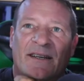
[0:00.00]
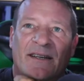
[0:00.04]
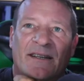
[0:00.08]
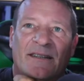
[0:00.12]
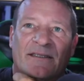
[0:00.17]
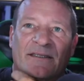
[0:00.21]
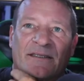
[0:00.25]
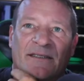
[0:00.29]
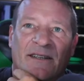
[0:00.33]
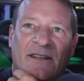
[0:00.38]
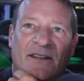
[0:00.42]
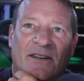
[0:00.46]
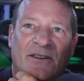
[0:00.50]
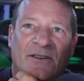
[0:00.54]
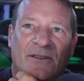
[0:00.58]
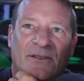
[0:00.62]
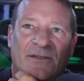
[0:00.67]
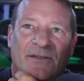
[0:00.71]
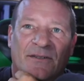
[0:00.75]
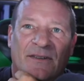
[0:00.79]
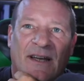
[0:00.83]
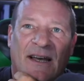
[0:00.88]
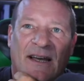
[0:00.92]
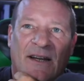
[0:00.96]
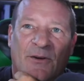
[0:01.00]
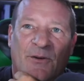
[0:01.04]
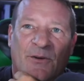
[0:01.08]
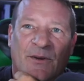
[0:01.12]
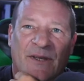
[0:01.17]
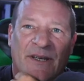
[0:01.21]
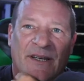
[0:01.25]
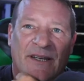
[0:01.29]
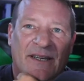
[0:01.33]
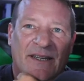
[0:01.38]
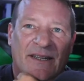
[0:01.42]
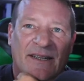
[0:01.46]
So I don't
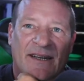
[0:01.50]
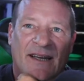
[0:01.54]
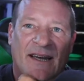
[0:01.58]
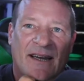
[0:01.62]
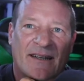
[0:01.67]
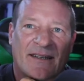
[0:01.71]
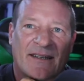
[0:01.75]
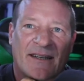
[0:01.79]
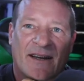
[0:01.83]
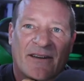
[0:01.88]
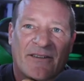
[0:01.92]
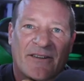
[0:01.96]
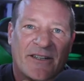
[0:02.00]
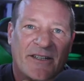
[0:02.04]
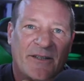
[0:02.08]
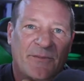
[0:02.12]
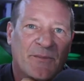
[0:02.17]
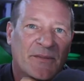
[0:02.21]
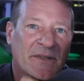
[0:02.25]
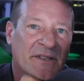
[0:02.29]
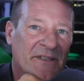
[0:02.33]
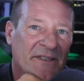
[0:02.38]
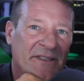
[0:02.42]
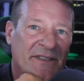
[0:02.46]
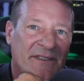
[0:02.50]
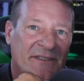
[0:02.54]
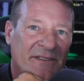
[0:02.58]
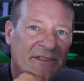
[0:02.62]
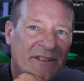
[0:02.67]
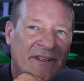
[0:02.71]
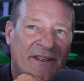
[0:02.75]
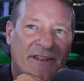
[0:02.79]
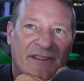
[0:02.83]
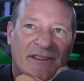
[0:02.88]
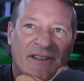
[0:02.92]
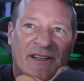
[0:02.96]
think it knocked down any buildings or
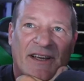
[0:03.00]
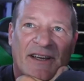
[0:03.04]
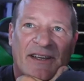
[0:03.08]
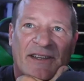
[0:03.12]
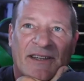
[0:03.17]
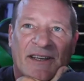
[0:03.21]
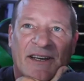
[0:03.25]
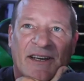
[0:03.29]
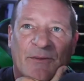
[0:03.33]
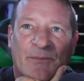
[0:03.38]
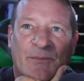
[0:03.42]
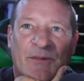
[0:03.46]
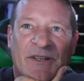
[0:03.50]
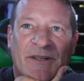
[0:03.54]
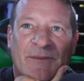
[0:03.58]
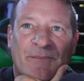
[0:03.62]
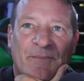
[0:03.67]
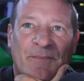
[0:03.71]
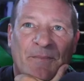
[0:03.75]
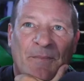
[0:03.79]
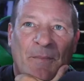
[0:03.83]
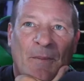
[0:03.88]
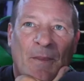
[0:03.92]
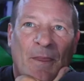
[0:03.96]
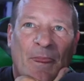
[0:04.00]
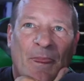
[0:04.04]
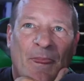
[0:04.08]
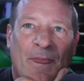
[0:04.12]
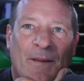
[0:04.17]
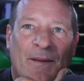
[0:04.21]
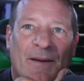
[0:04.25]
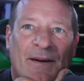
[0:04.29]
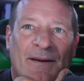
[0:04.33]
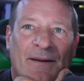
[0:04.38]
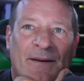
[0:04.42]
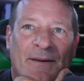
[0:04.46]
nothing like that. But
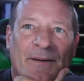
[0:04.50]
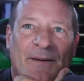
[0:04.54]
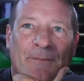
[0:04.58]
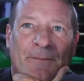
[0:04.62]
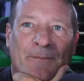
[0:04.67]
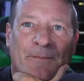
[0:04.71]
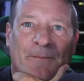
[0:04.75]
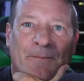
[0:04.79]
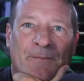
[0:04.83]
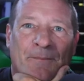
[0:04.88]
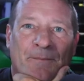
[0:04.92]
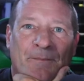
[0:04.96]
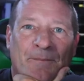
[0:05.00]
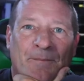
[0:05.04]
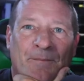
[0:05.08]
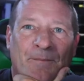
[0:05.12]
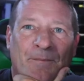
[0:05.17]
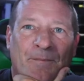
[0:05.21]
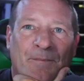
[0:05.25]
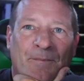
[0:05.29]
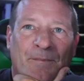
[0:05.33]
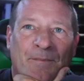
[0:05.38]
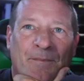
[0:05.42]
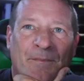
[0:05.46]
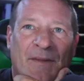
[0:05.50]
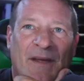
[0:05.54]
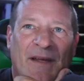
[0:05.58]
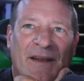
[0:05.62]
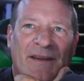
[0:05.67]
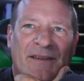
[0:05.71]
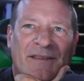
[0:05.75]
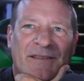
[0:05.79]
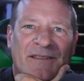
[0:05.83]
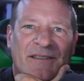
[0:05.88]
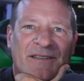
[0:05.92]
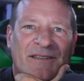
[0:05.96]
um, I
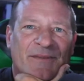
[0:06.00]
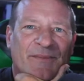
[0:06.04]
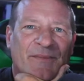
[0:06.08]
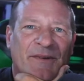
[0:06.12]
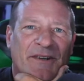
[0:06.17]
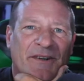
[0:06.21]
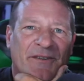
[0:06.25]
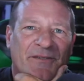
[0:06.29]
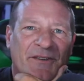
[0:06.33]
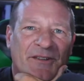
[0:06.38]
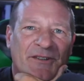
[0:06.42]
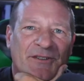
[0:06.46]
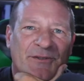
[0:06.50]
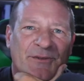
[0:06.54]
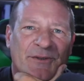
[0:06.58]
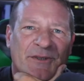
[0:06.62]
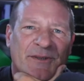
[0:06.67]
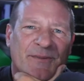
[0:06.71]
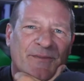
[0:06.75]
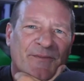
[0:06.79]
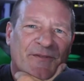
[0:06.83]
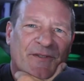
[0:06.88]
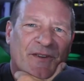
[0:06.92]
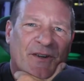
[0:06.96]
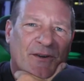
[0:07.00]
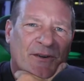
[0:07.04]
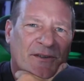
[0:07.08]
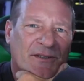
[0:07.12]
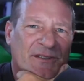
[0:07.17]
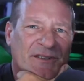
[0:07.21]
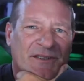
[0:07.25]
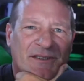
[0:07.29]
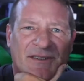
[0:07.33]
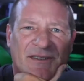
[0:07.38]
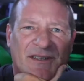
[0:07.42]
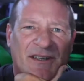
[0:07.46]
did see some interviews with some folks
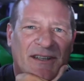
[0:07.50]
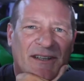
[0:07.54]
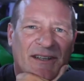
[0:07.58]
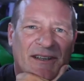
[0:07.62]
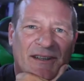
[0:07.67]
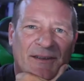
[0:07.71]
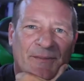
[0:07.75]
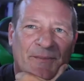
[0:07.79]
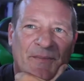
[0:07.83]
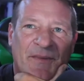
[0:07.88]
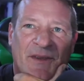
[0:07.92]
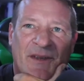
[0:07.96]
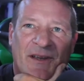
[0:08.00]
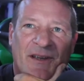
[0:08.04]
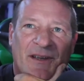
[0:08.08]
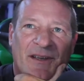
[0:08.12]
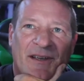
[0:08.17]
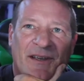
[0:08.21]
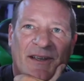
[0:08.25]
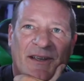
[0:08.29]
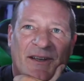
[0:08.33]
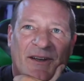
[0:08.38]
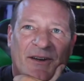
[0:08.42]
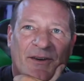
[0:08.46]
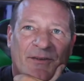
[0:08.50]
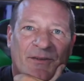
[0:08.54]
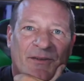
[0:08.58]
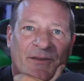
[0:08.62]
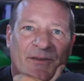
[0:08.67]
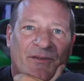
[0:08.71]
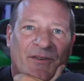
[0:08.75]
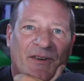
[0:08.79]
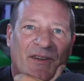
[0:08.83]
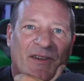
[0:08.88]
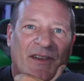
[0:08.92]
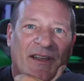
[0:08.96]
that said they, you know,
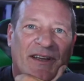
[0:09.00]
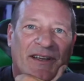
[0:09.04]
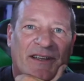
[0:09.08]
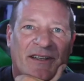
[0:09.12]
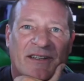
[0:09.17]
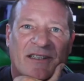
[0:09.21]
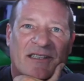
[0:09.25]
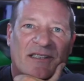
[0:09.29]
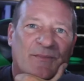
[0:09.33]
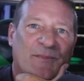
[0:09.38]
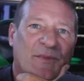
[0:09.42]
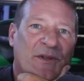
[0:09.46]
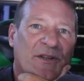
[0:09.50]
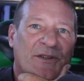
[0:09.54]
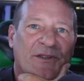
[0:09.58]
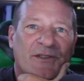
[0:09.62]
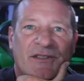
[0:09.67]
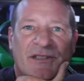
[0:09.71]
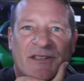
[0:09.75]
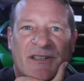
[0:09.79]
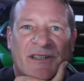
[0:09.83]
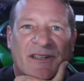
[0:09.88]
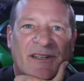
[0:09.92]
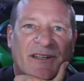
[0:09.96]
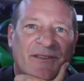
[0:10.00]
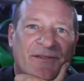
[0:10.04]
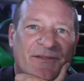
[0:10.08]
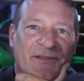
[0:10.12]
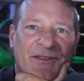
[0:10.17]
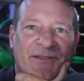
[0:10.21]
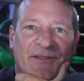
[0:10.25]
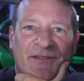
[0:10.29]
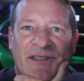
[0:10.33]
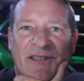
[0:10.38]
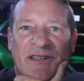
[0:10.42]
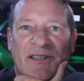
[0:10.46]
felt like an explosion in
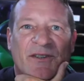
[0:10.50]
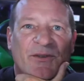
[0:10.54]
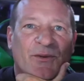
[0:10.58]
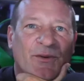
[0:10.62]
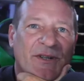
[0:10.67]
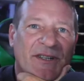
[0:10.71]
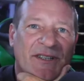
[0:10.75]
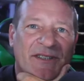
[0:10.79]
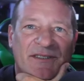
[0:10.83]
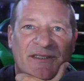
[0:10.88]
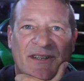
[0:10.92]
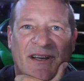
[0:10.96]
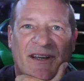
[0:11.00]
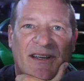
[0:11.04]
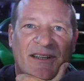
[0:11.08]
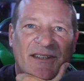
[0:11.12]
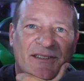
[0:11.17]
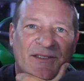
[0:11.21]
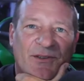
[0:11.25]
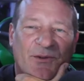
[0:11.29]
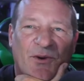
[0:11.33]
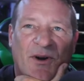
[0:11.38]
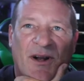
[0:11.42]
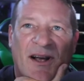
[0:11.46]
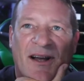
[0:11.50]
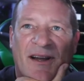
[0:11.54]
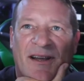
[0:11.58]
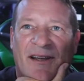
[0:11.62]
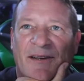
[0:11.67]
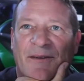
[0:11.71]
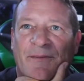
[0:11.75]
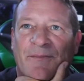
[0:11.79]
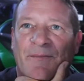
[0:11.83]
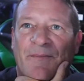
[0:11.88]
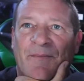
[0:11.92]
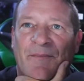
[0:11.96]
15, 20 seconds of rocking.